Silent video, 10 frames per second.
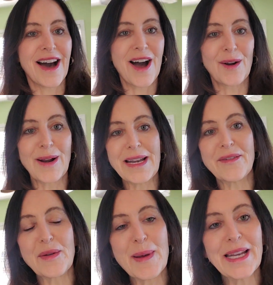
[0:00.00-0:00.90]
All right,
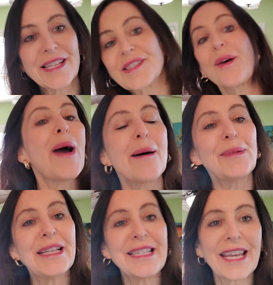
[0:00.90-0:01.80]
everybody, so
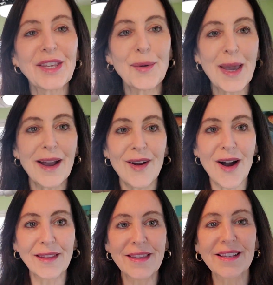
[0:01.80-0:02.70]
happy to take you here
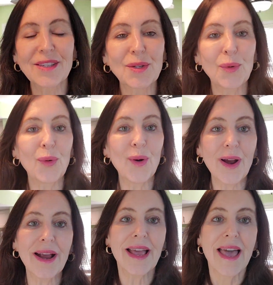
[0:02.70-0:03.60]
on this
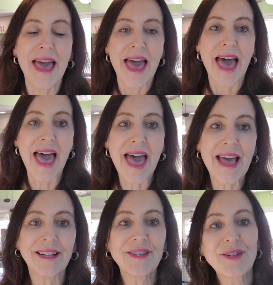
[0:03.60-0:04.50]
tour
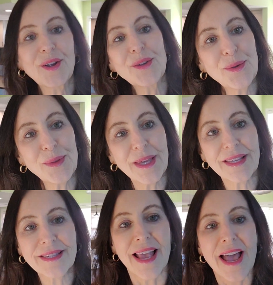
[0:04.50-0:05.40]
and show you
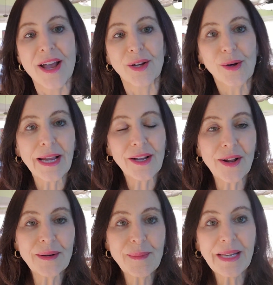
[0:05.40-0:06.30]
this great
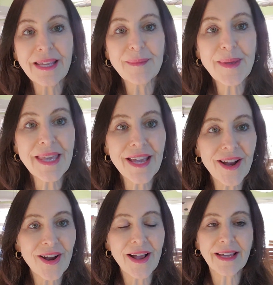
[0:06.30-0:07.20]
condominium
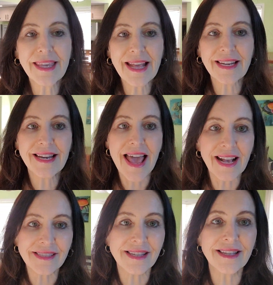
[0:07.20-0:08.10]
here. Again, an
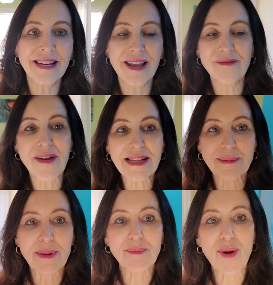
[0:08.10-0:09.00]
excellent
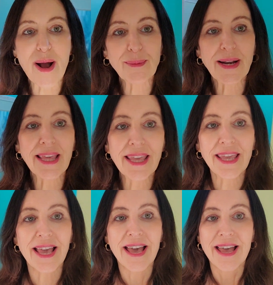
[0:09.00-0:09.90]
investment
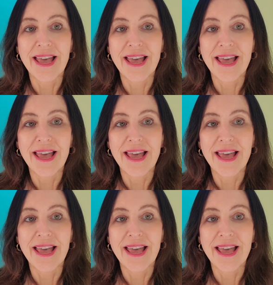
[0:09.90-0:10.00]
property.